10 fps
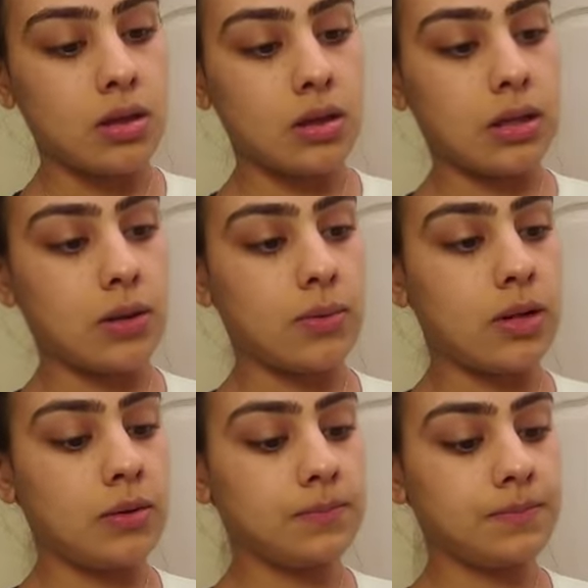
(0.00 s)

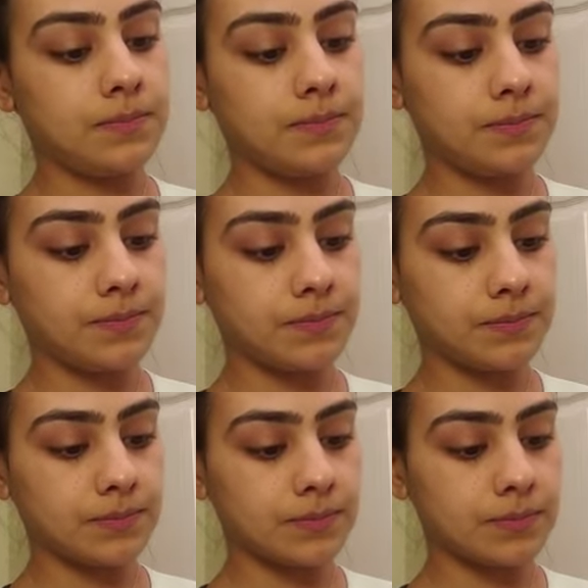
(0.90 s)
liquidy.
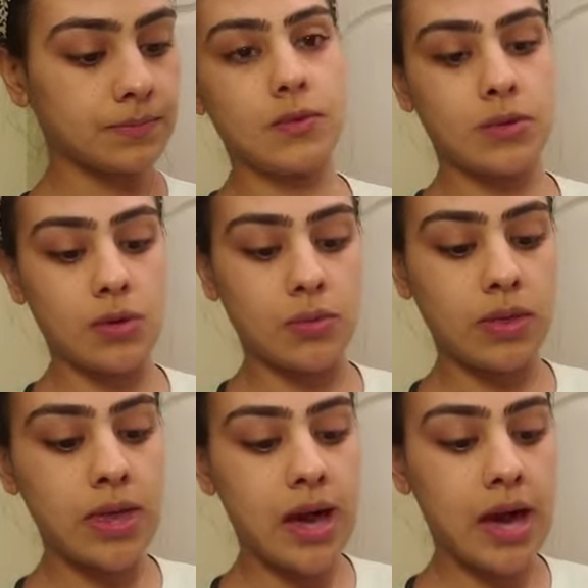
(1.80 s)
So
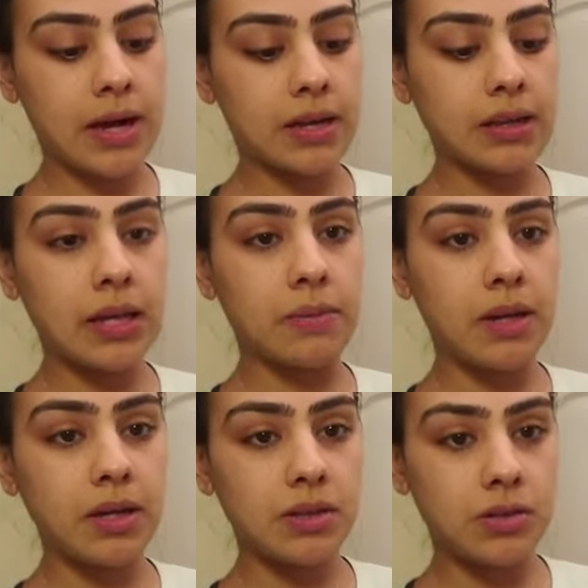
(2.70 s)
with that added
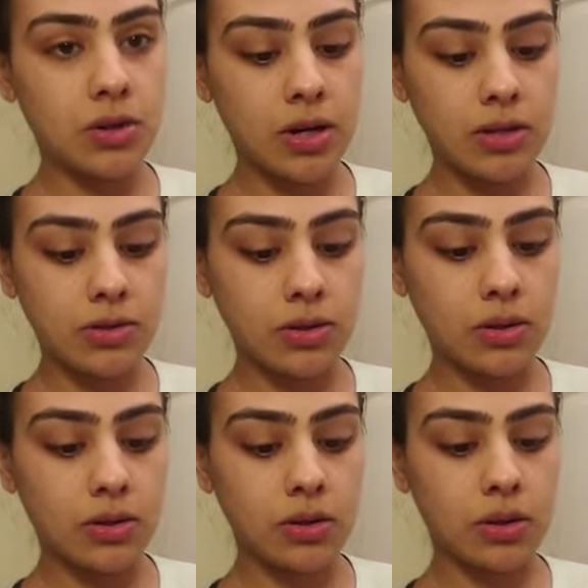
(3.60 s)
lemon, it's starting to
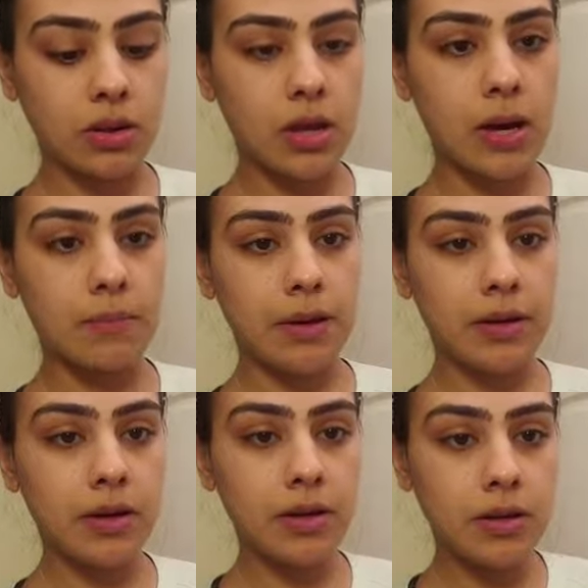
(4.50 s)
look a lot better.